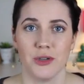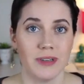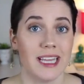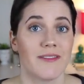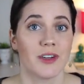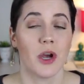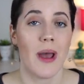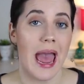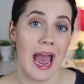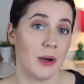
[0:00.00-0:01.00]
You really have to
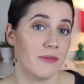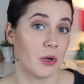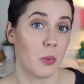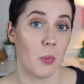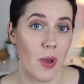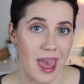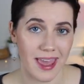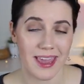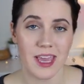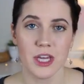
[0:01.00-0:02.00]
go out of your
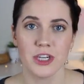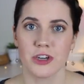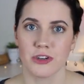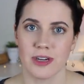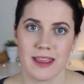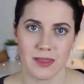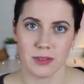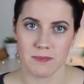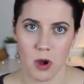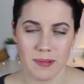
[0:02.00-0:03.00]
way to create
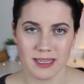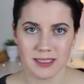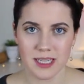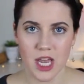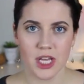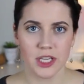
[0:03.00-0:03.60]
those moments.